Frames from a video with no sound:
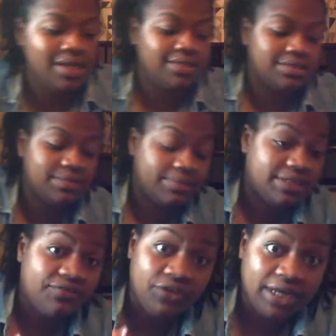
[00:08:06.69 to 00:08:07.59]
Sometimes
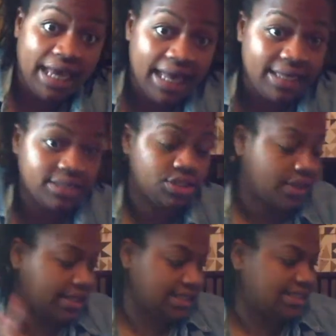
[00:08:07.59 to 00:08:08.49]
I forget, so I
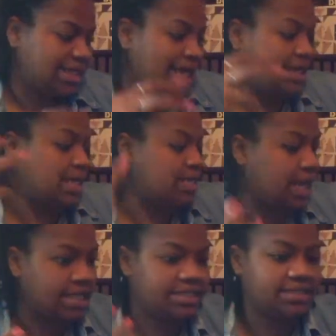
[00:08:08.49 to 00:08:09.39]
like to get a
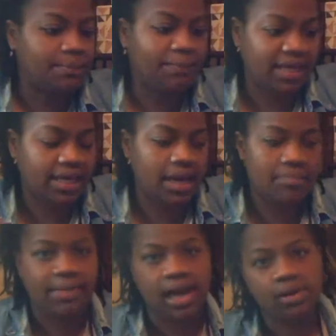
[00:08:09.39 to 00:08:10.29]
nice big
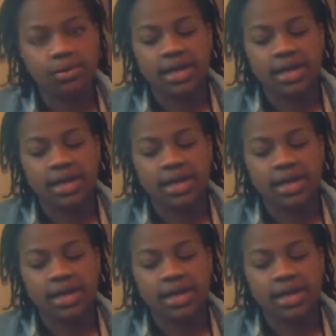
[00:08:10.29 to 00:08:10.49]
amount,